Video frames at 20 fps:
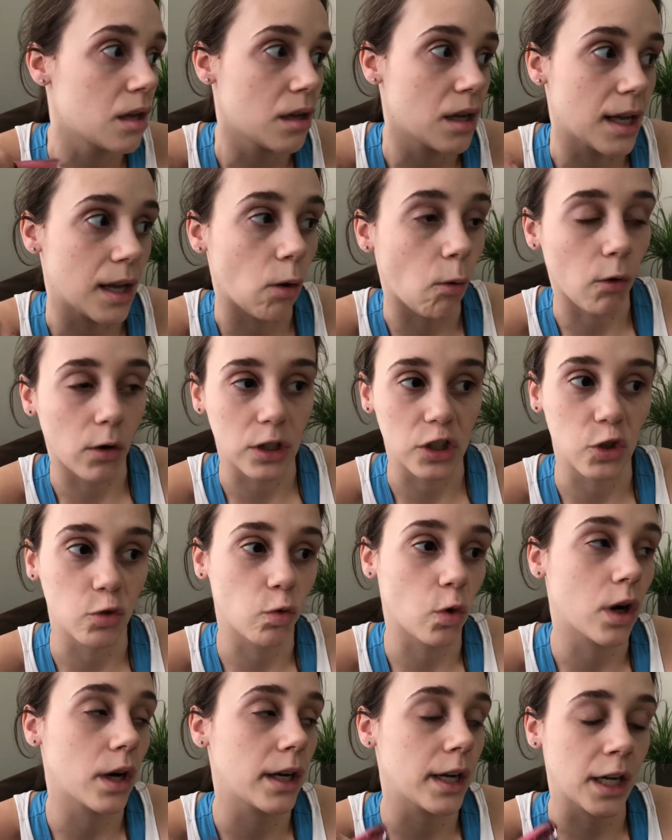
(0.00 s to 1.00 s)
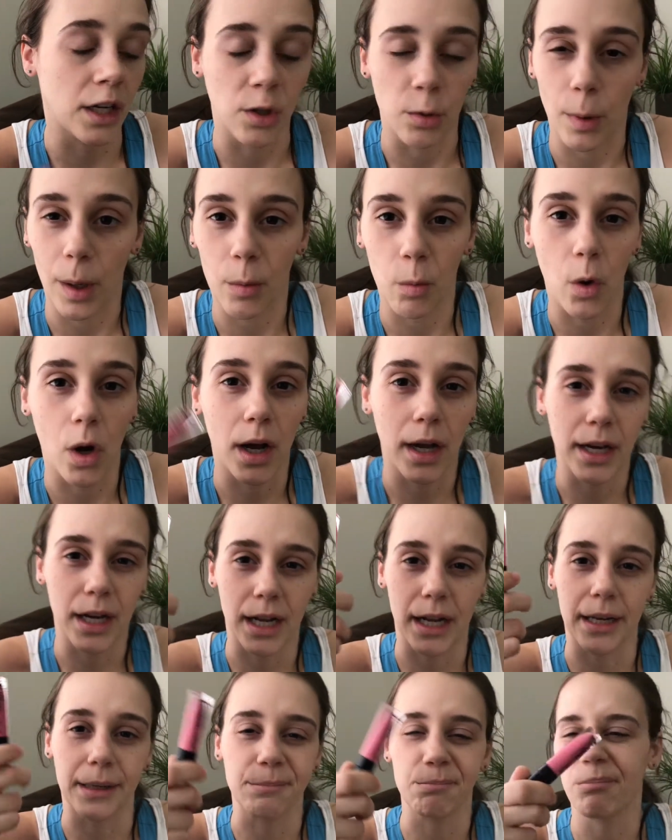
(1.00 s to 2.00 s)
an orange one, and a red one,
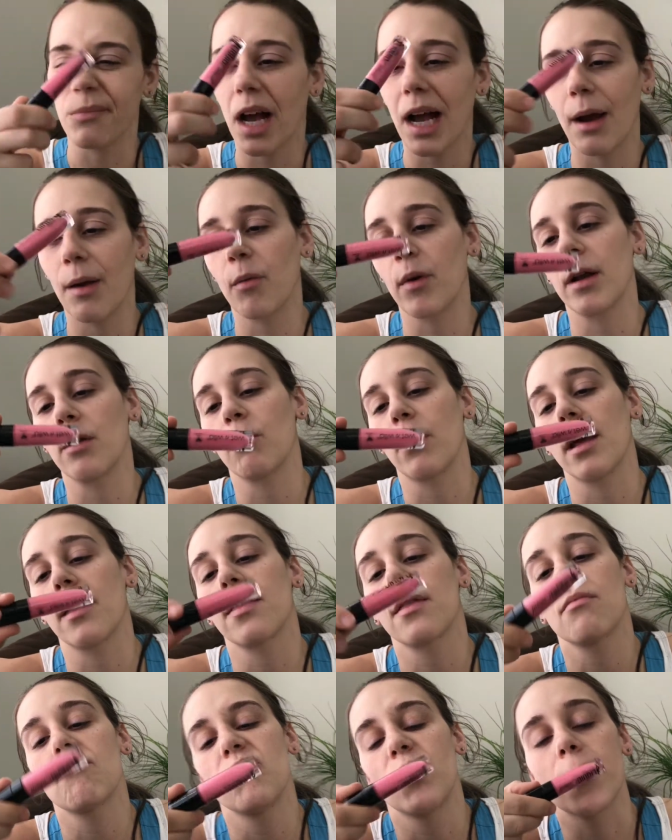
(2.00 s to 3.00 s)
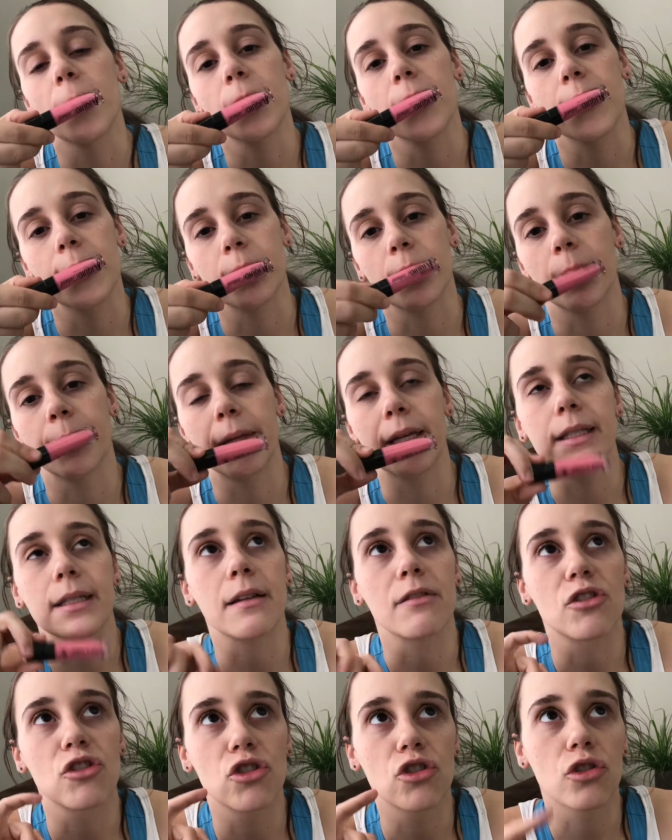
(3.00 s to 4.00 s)
and I went with, you know, this one because I
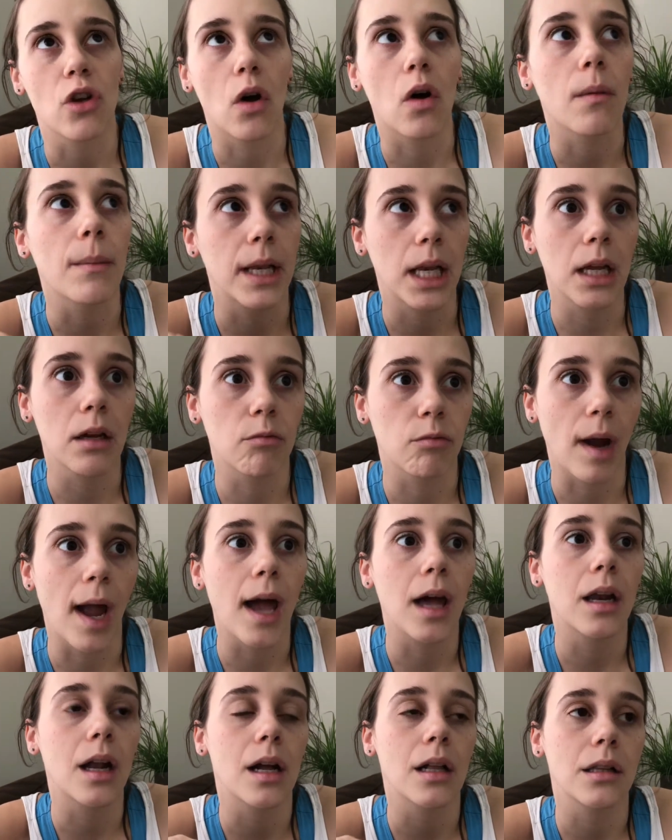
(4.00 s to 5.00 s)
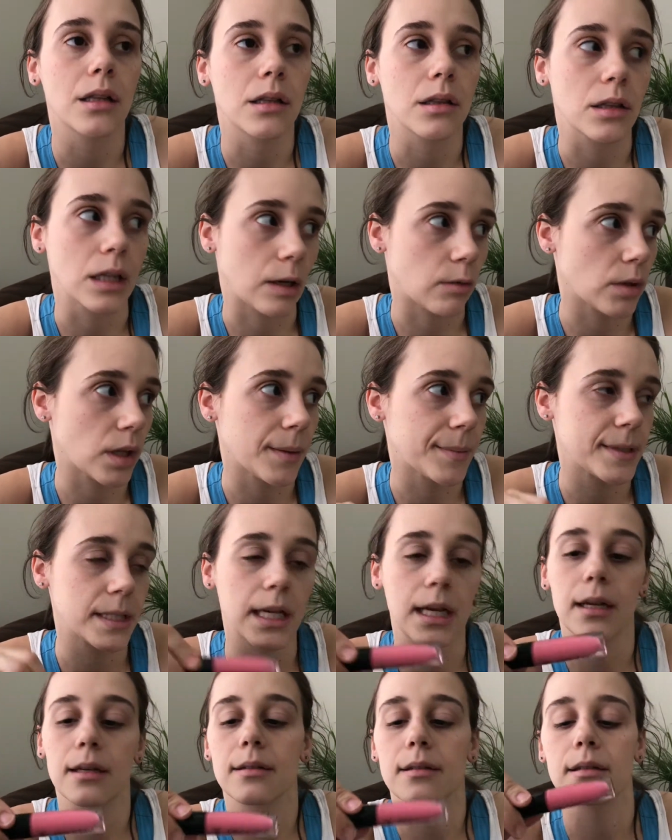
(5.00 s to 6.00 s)
have so many red liquid
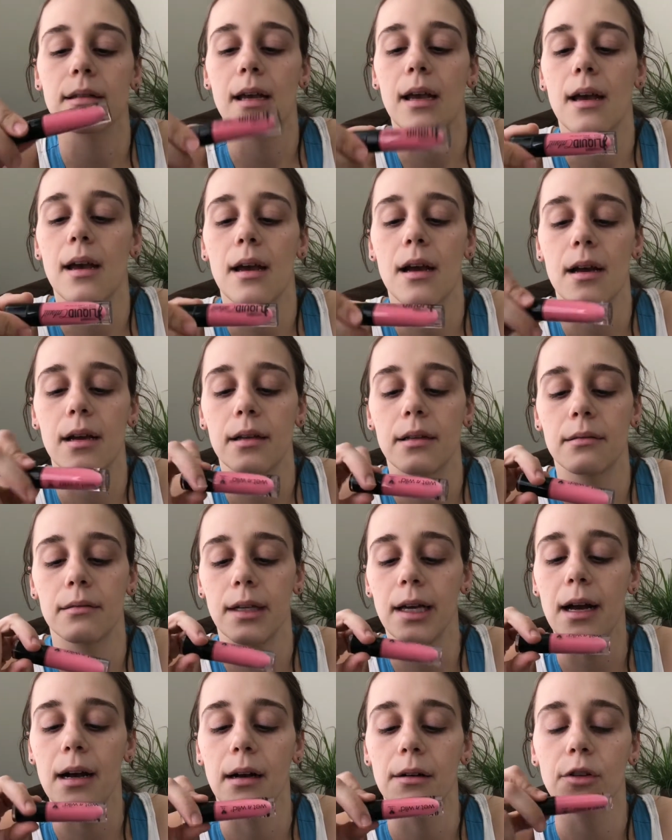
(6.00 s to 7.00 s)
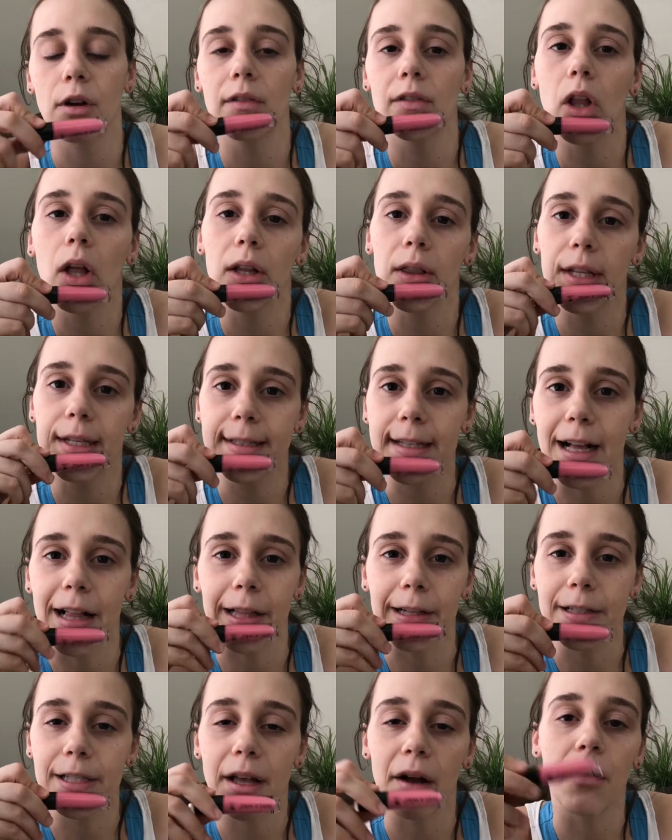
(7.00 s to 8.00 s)
lipsticks and yeah, don't blend this
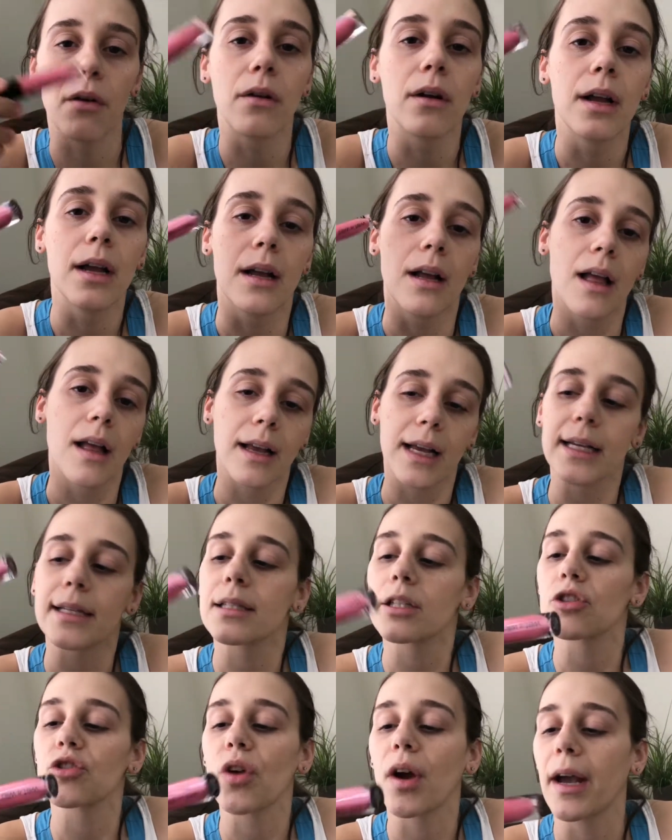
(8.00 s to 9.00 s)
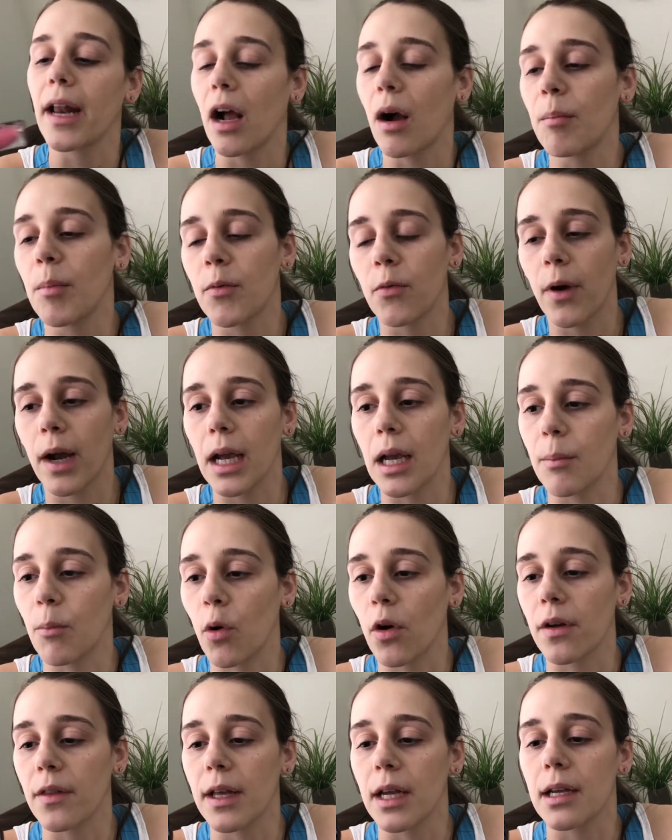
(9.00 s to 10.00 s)
color. So I guess to try it out before I get
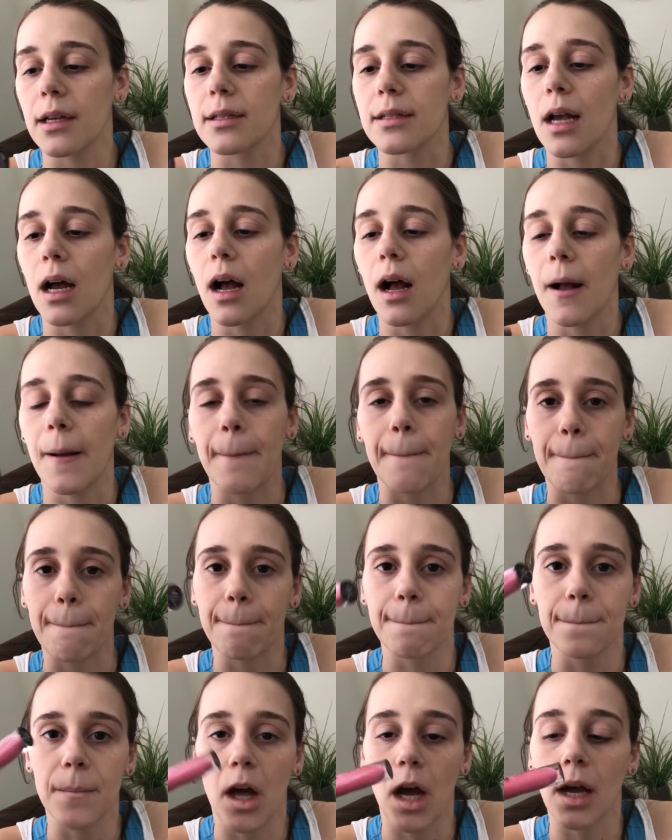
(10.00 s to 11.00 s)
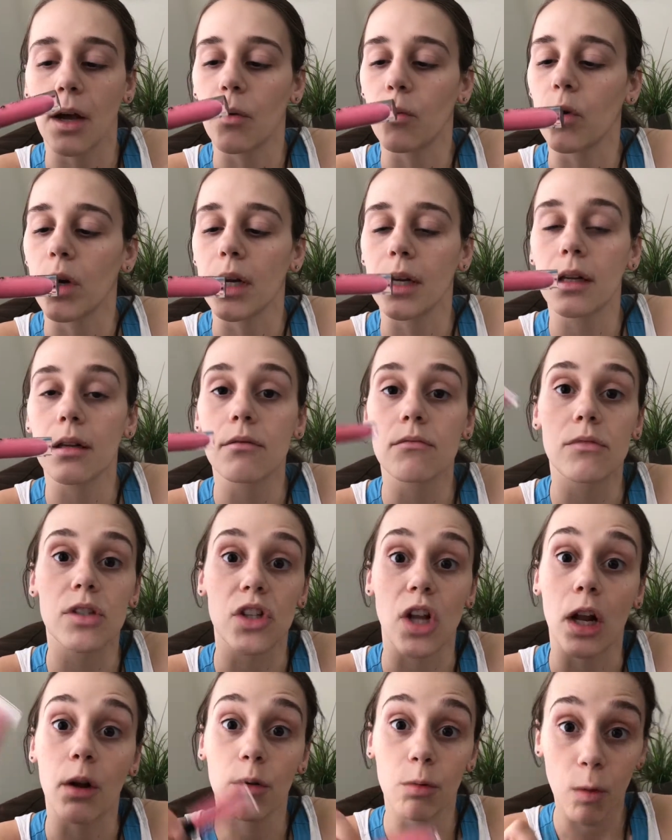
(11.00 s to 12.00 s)
more of these, um, I would
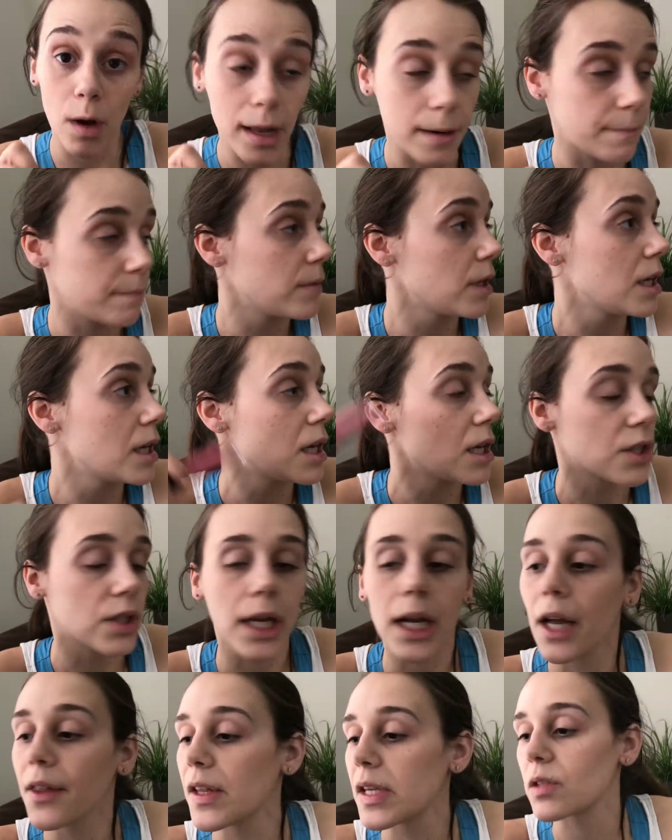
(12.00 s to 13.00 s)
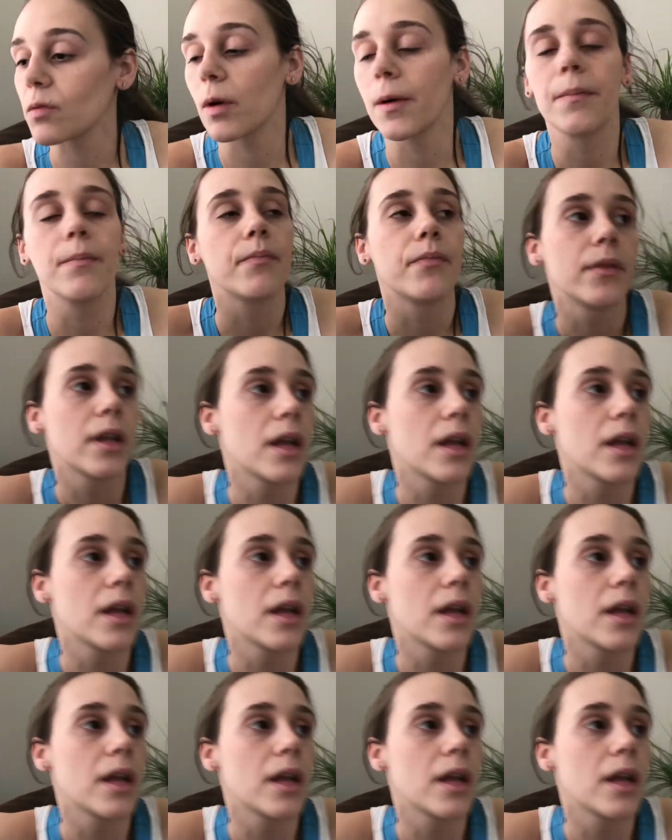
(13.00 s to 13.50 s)
start with one. So I got this one.